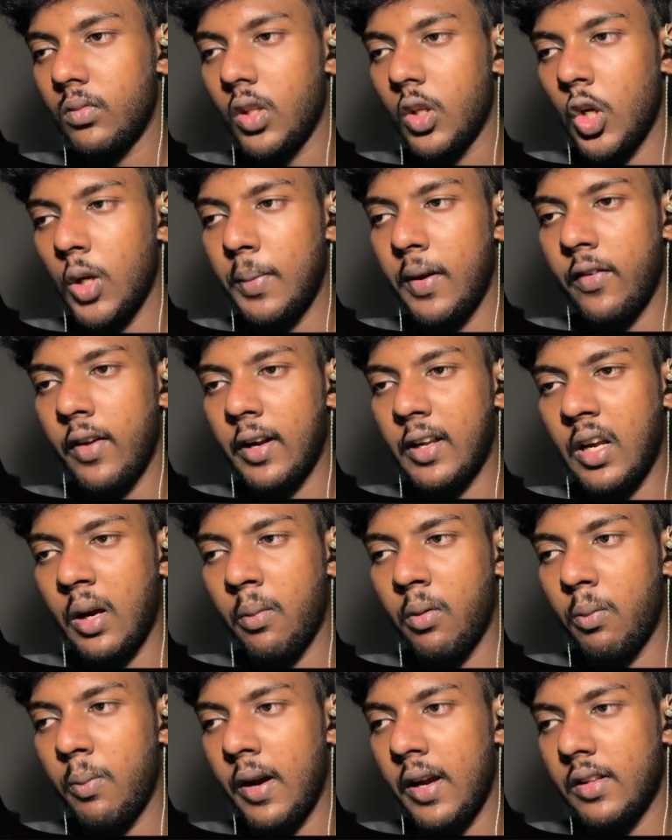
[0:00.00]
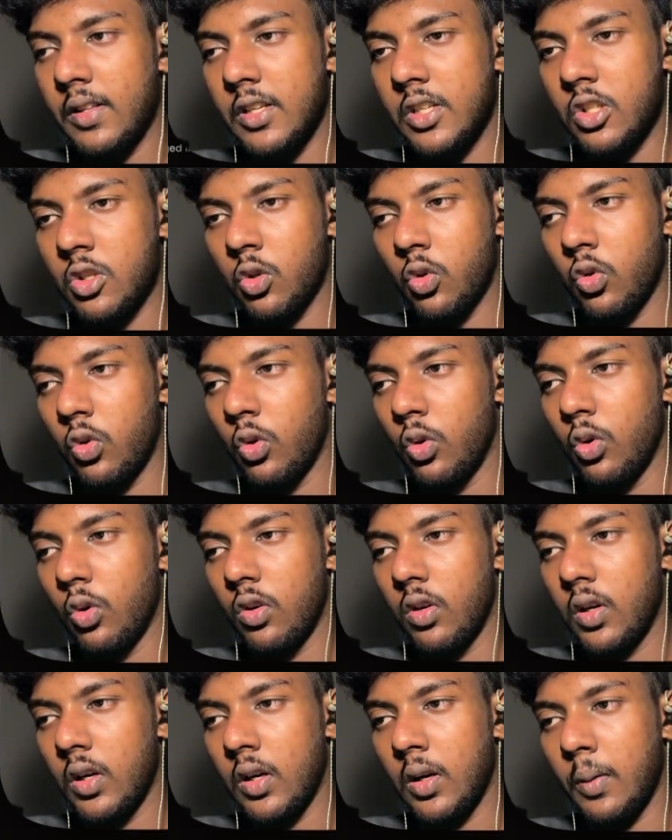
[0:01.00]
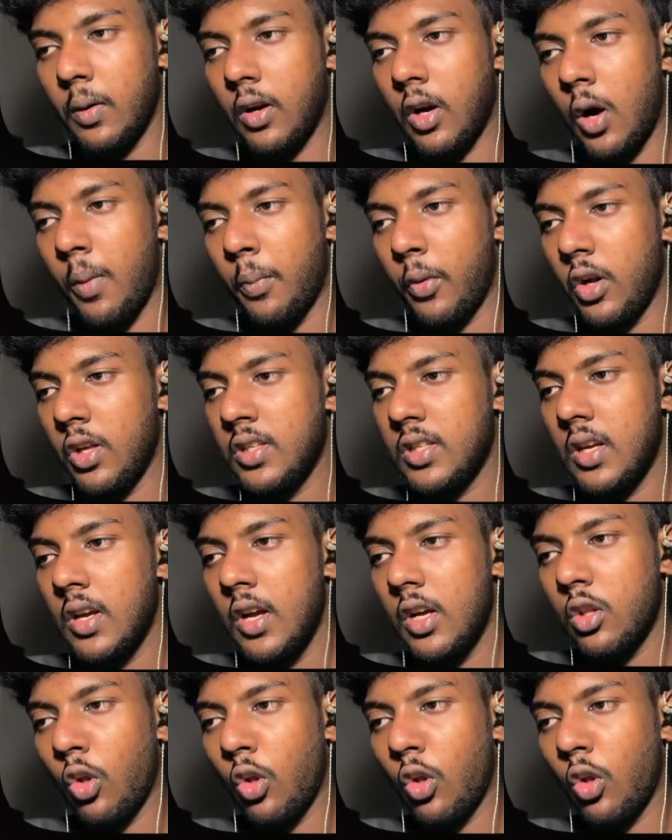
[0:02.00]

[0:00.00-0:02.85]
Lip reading: welcomed by these two components.